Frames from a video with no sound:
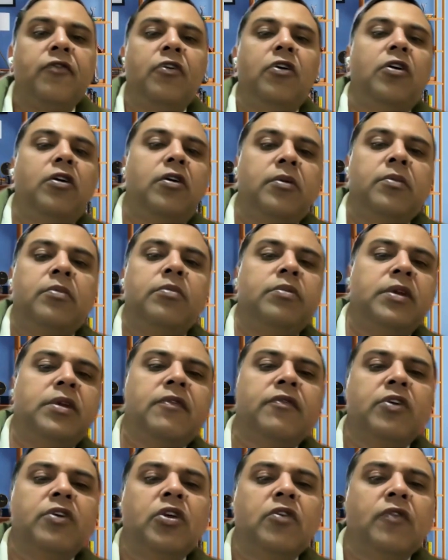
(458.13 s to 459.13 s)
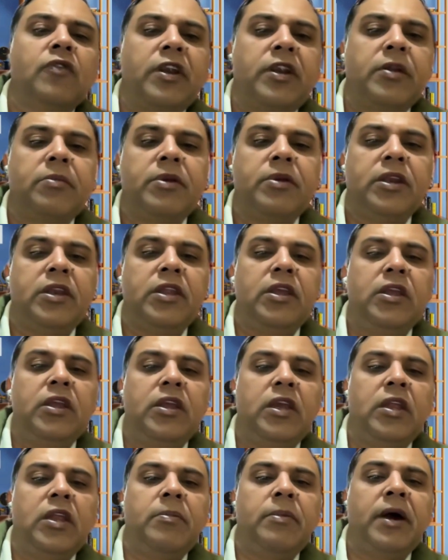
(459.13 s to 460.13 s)
for giving you vitamin
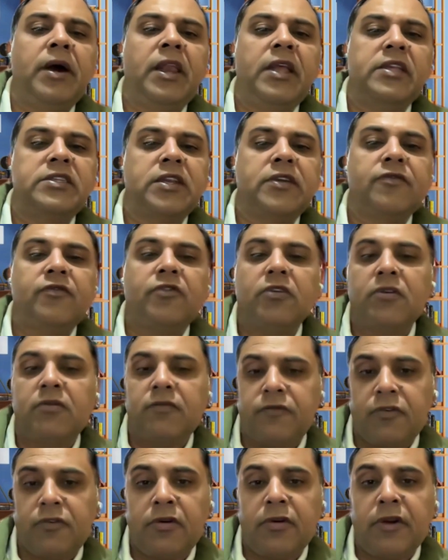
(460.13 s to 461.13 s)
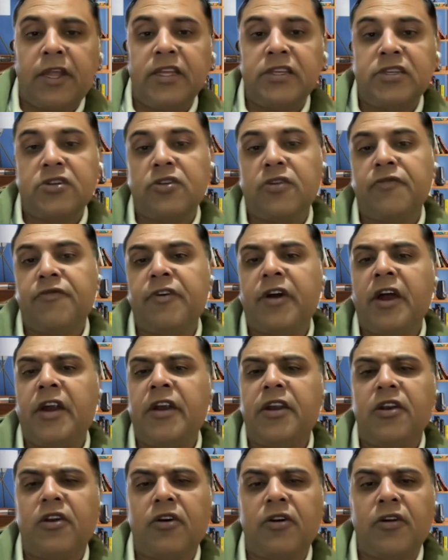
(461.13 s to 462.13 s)
D and bile acid for digestion of
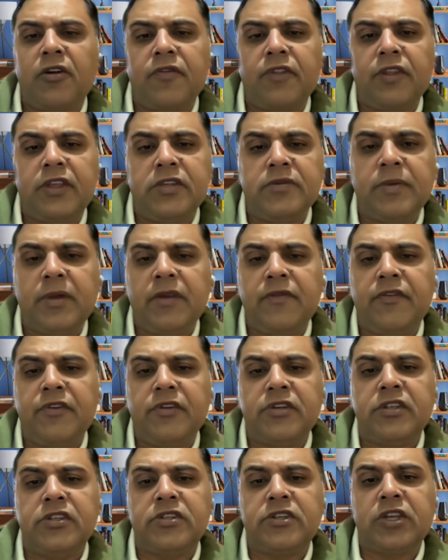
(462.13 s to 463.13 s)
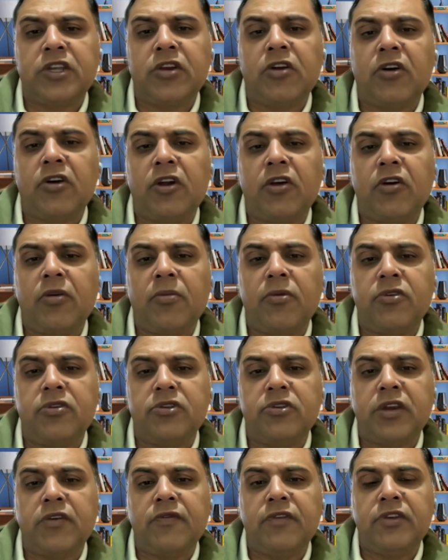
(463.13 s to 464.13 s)
fat and a lot of these beneficial steroid
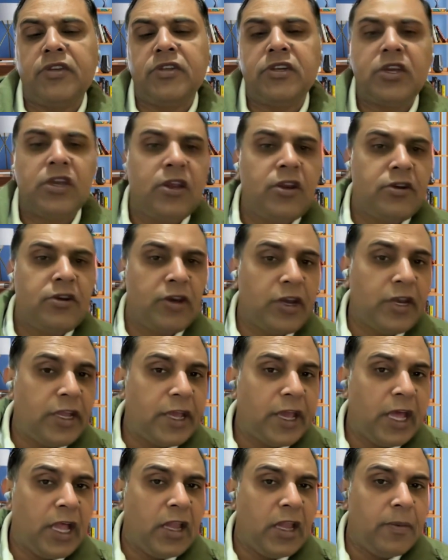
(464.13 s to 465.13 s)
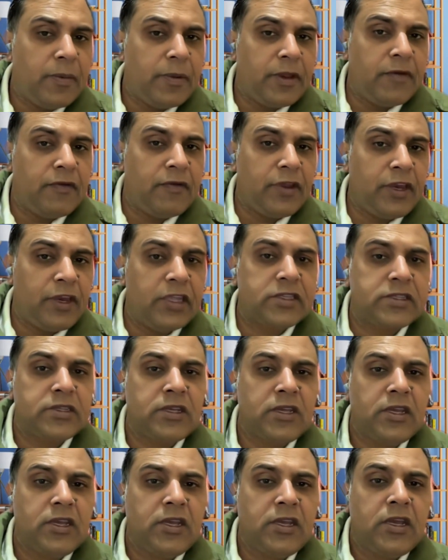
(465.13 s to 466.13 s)
hormones, right, which really help with
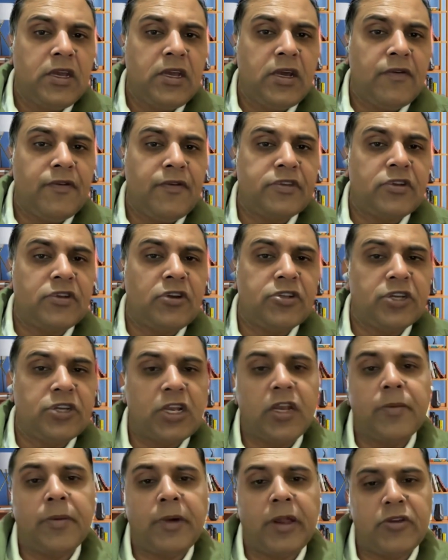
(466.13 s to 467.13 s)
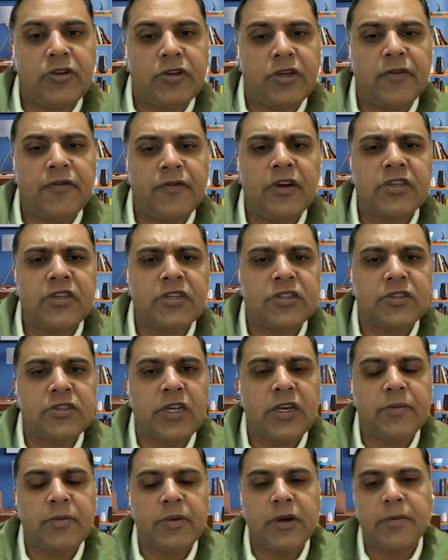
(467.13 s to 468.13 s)
various physiological and biological functions,
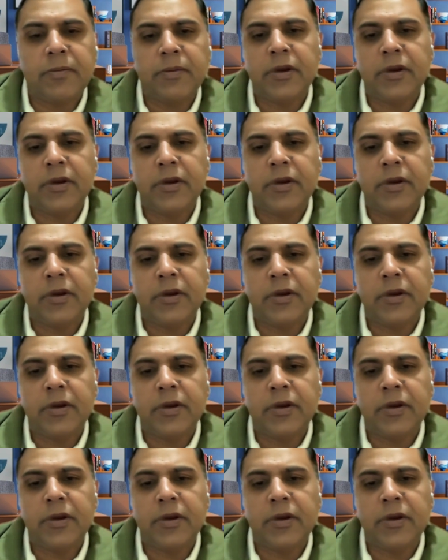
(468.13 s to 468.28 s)
right?